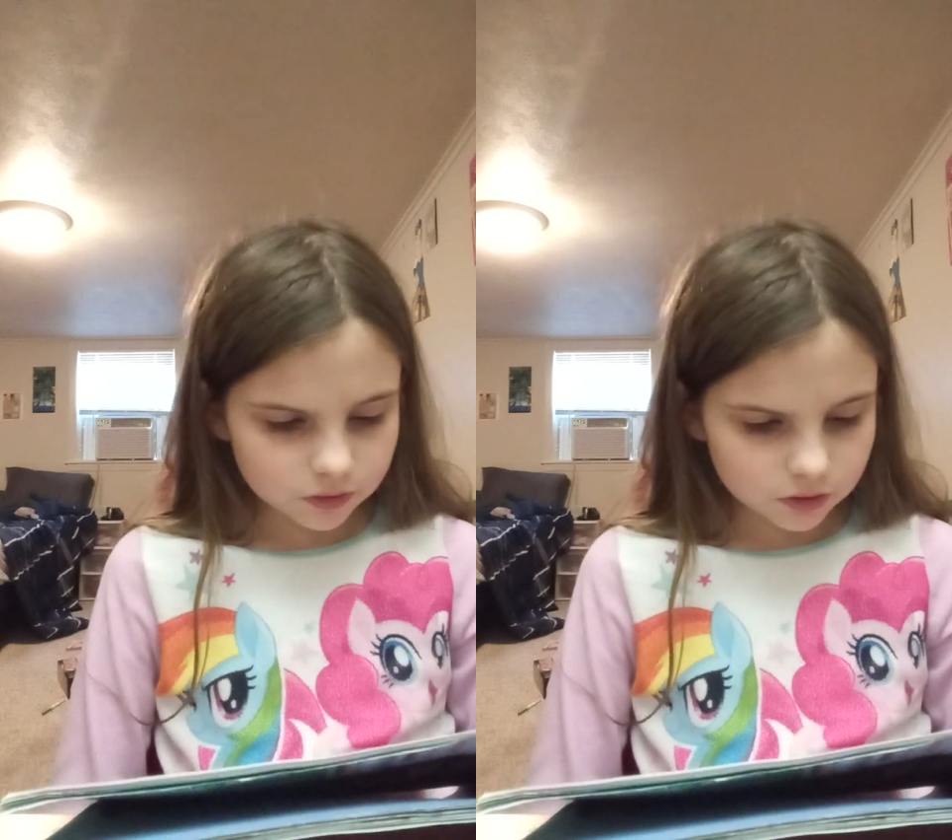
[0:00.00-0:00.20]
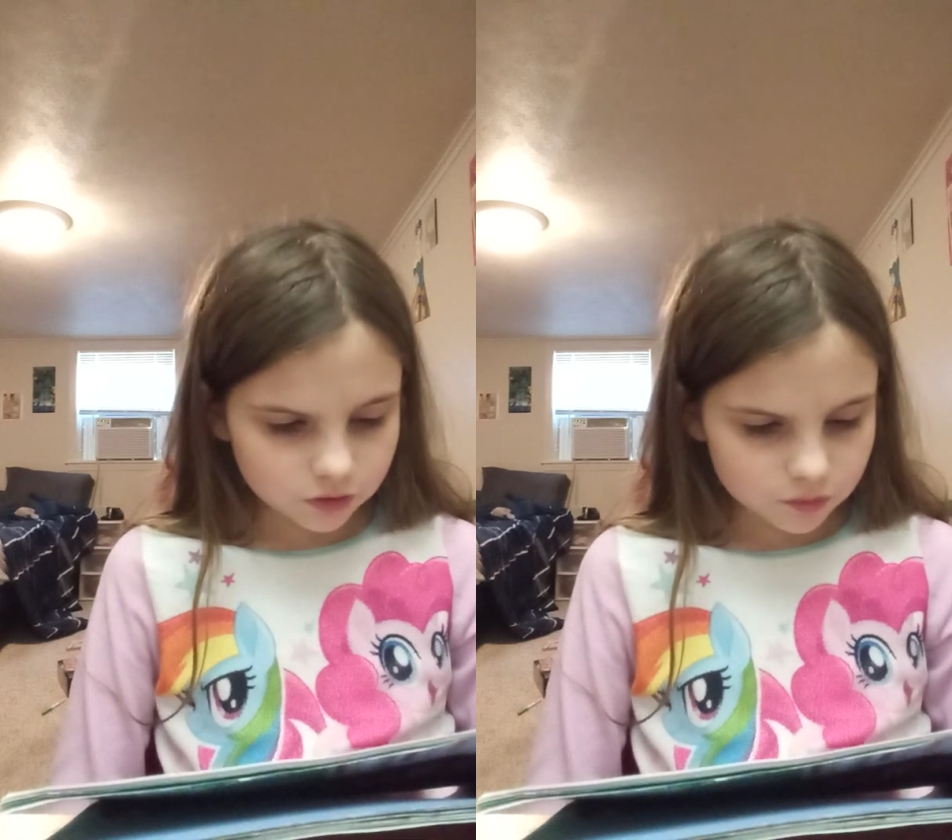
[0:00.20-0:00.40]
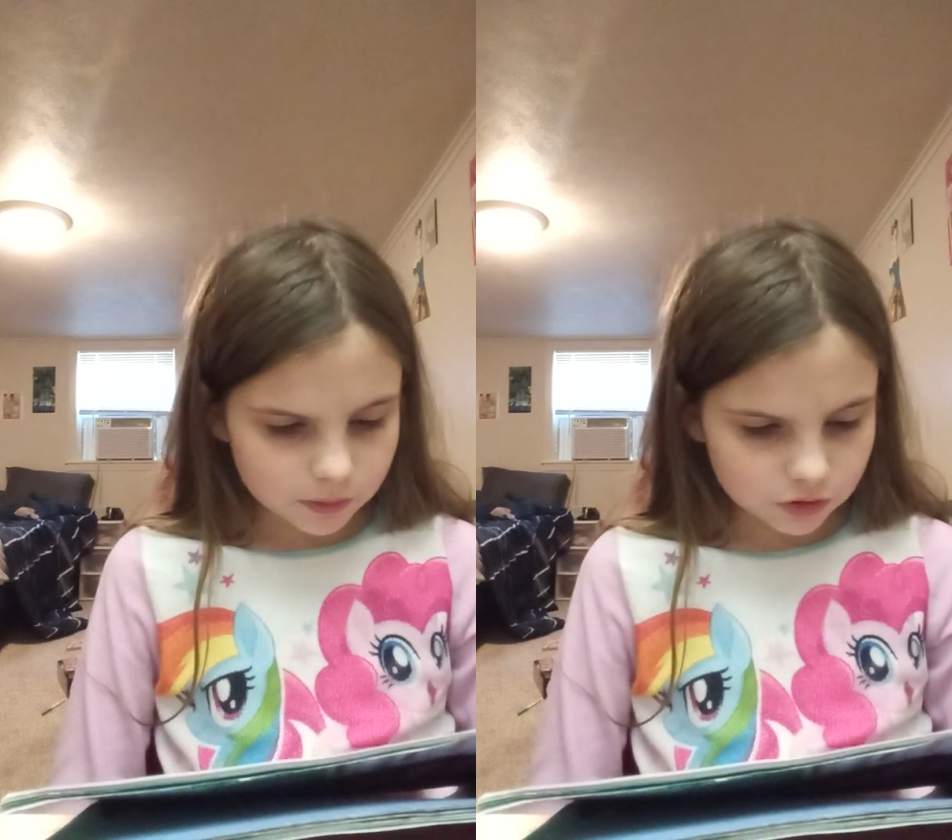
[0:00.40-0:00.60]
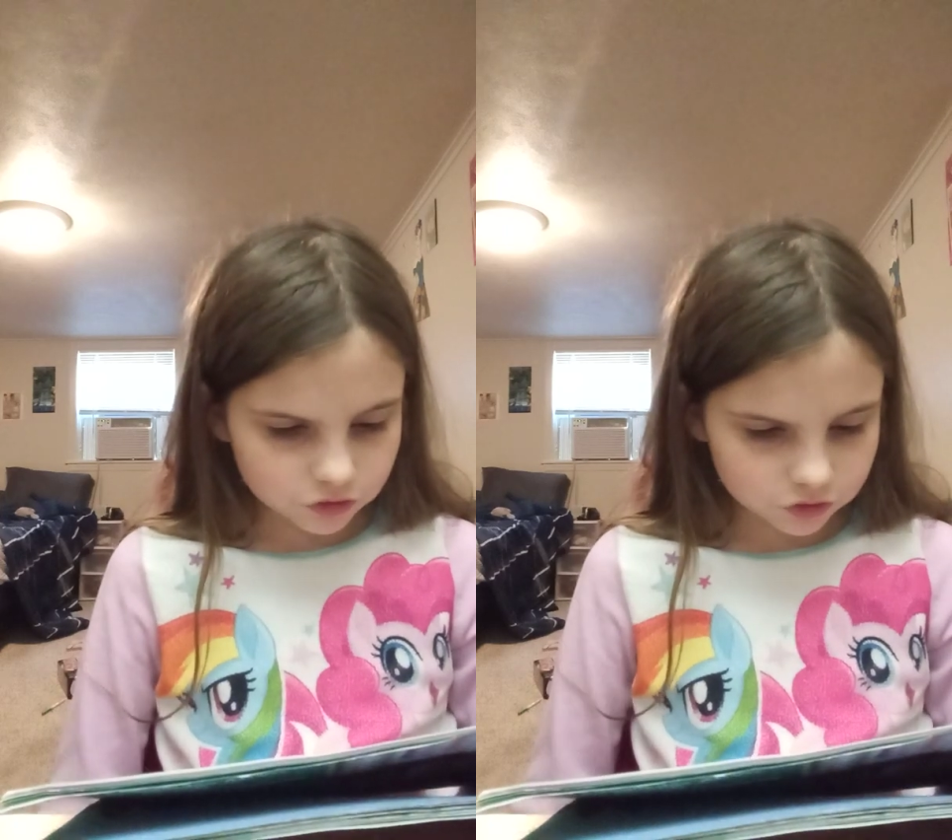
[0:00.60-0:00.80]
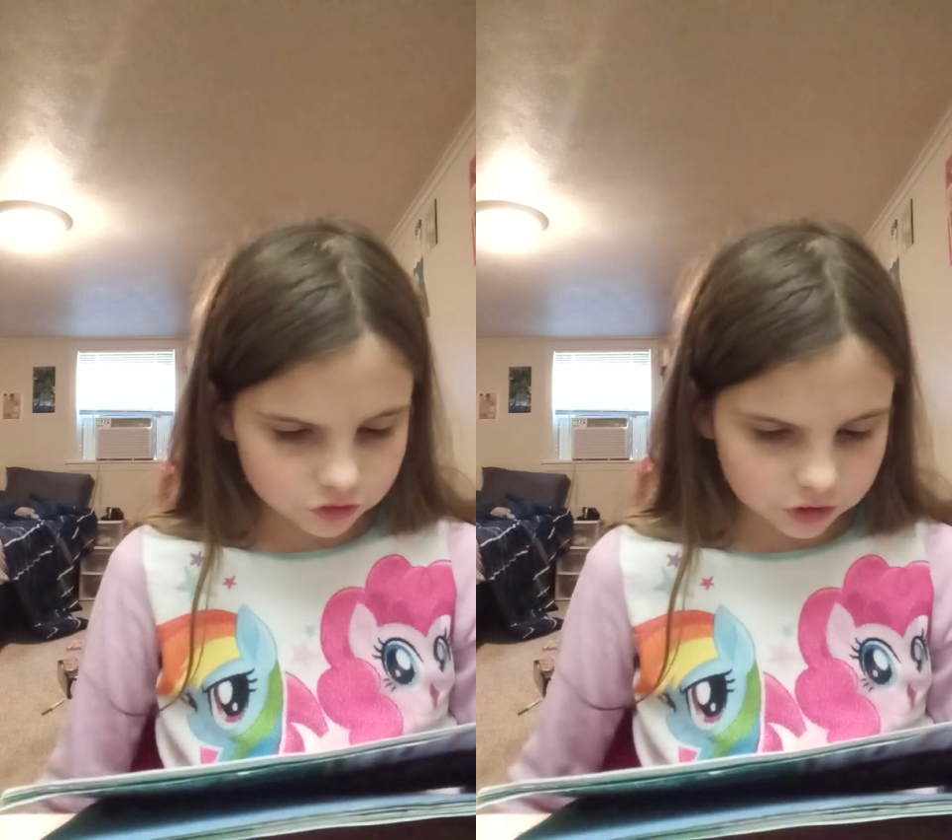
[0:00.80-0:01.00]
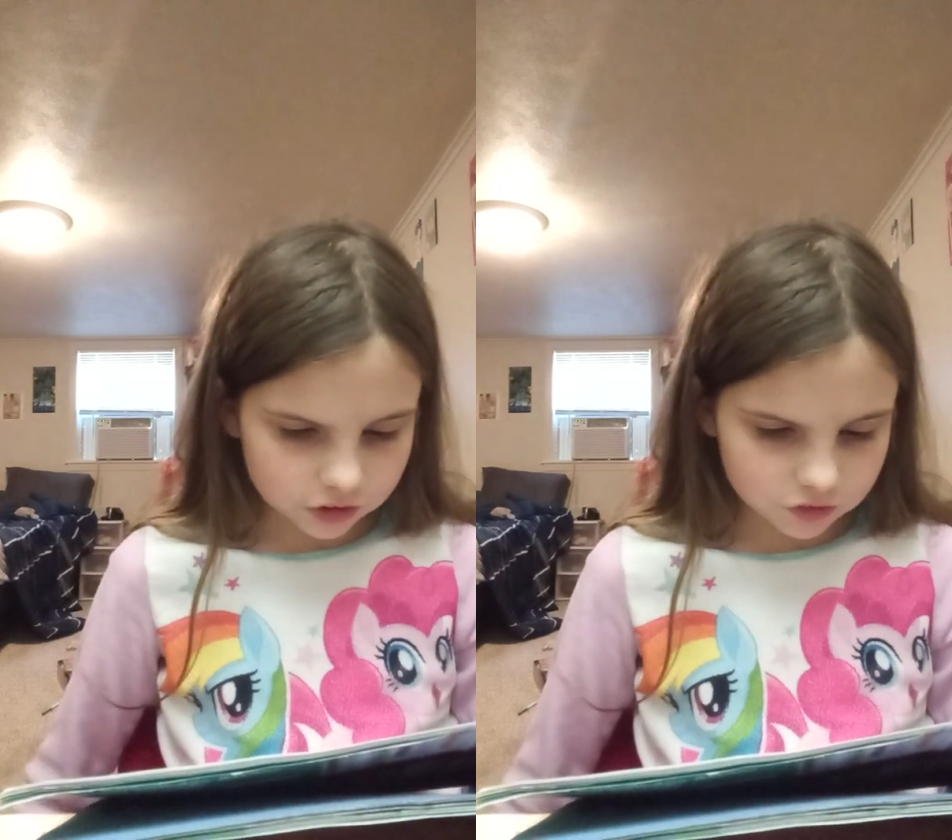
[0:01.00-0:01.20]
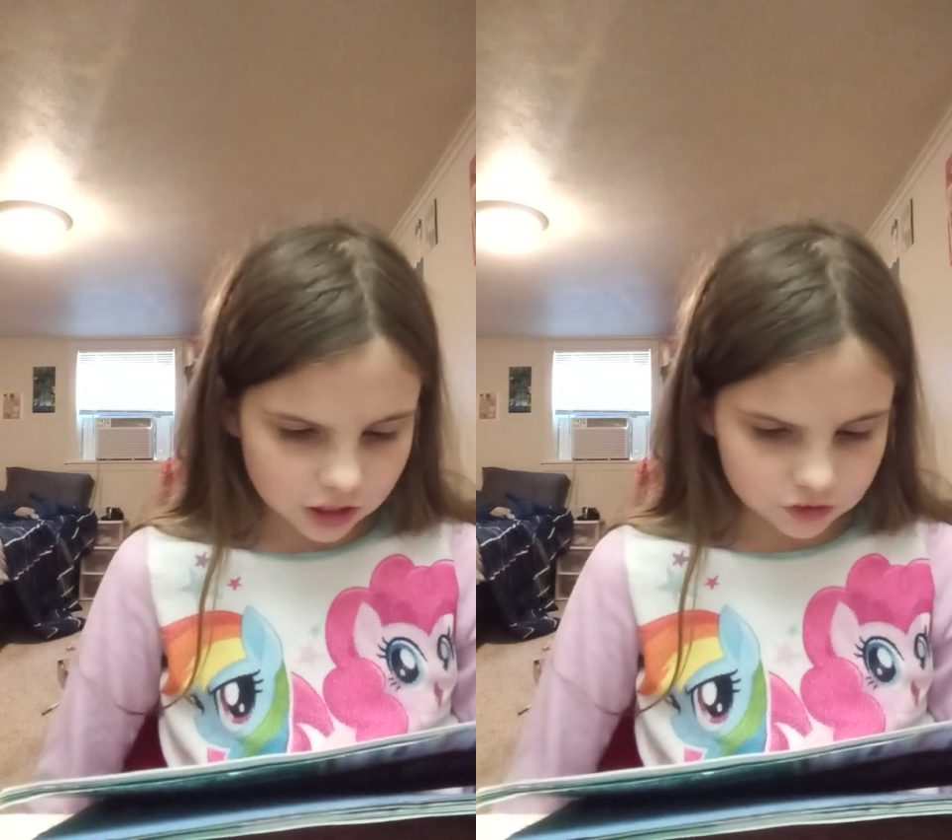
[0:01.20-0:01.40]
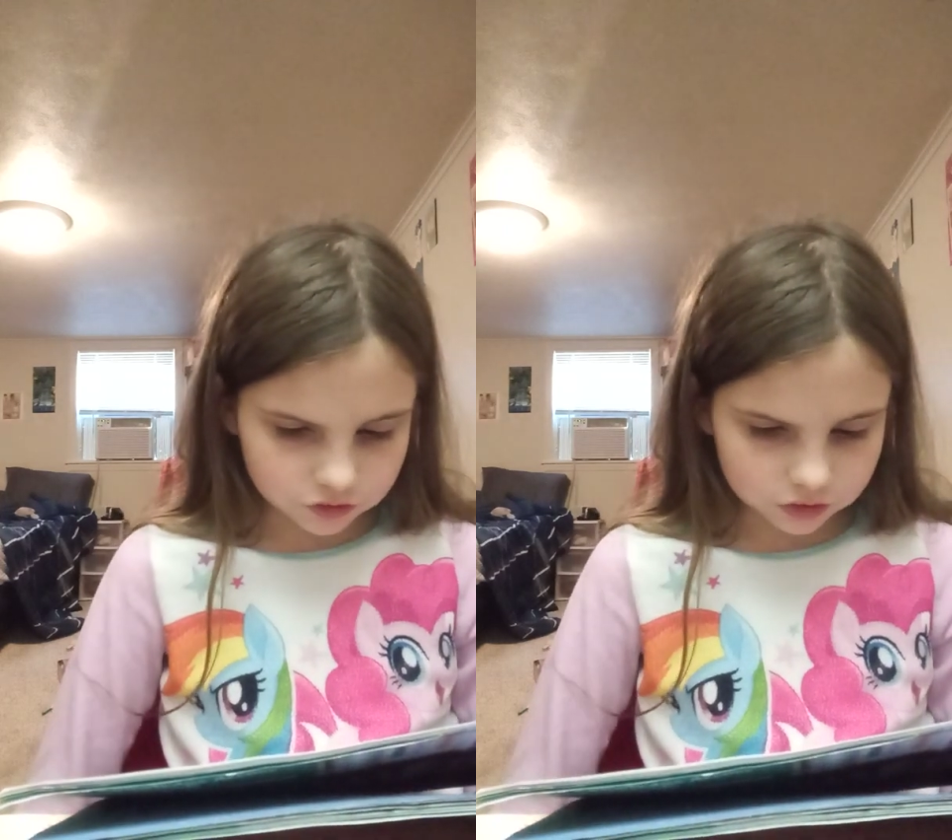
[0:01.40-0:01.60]
Isabel's serious
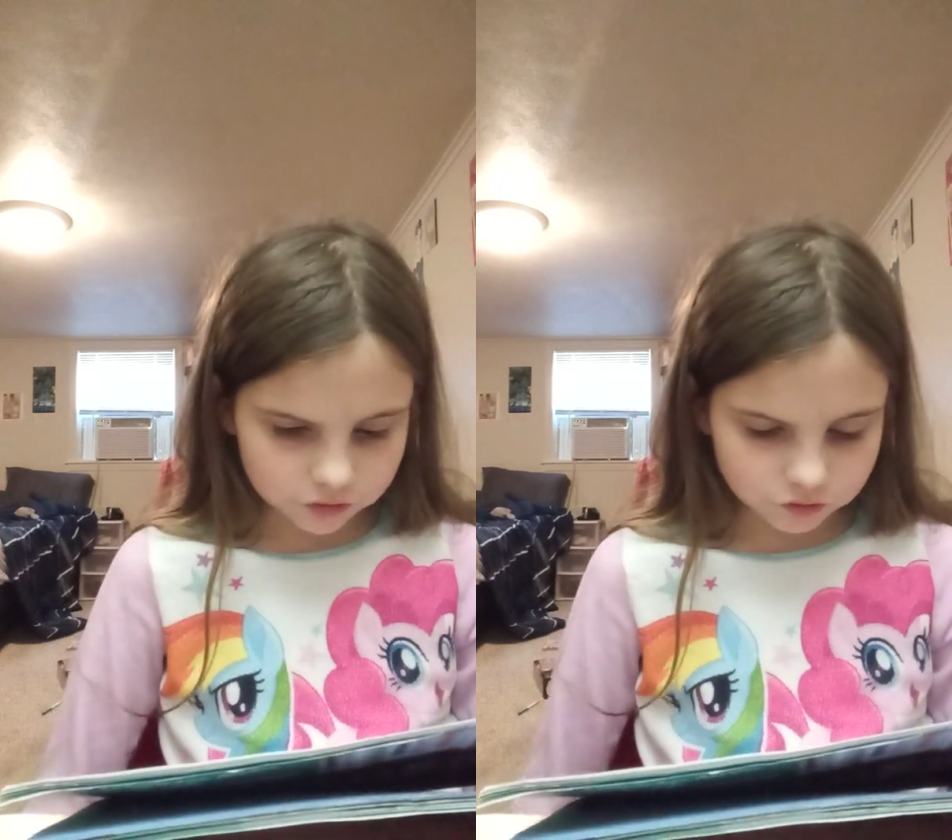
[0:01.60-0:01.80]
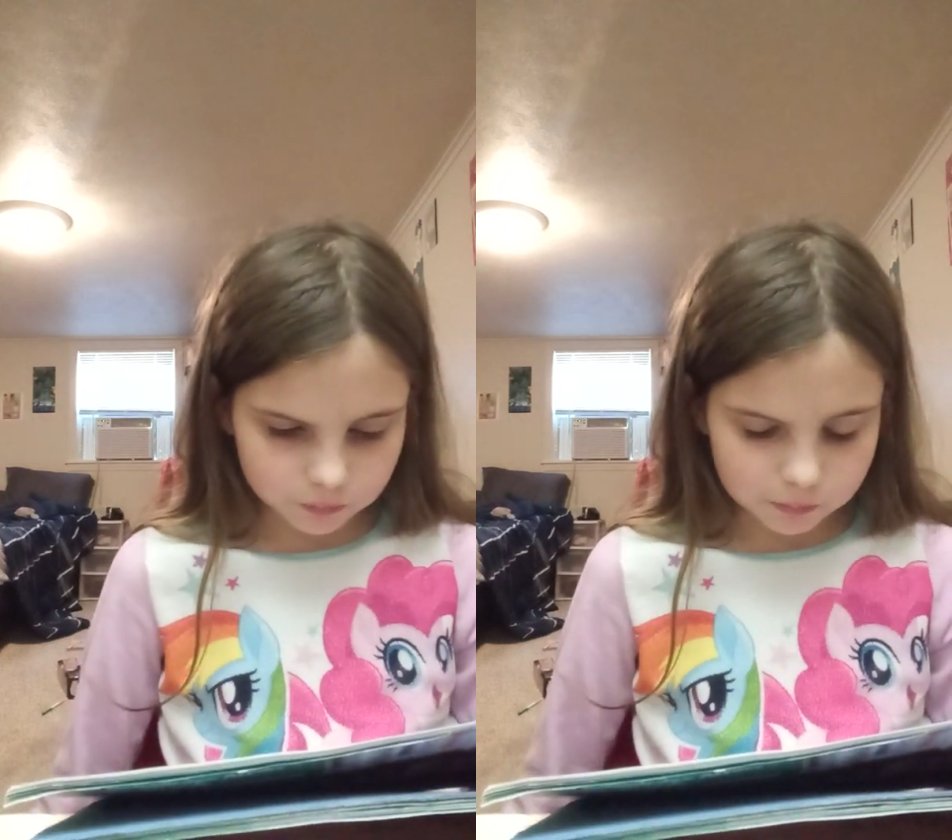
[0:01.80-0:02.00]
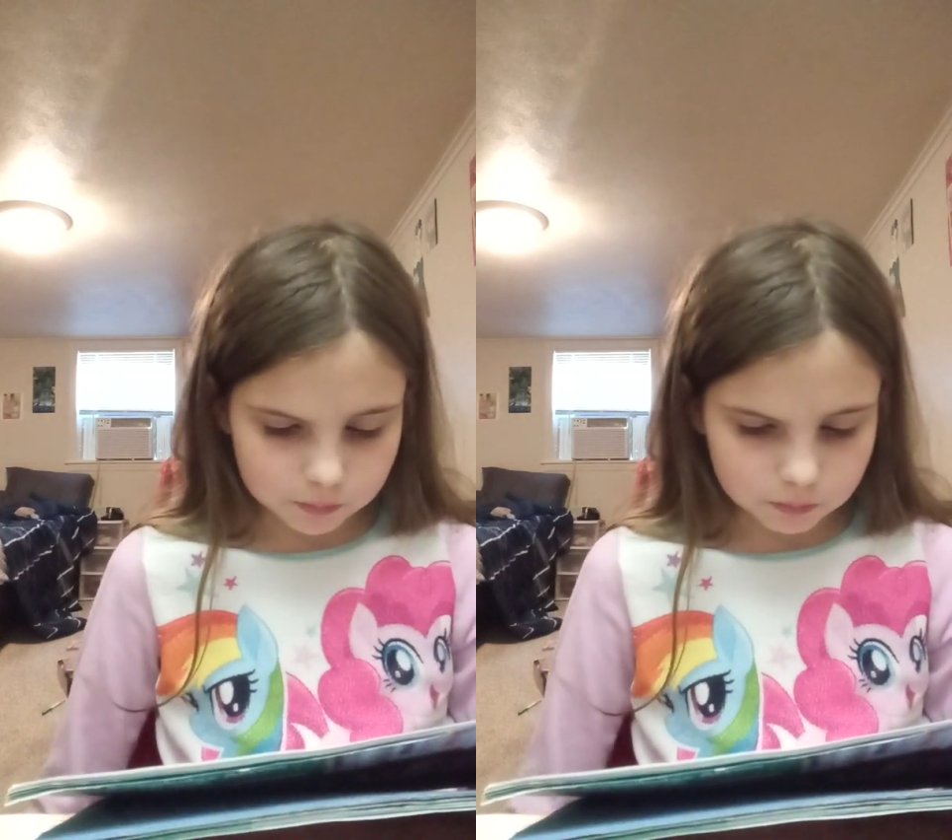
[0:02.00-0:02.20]
eyes darted from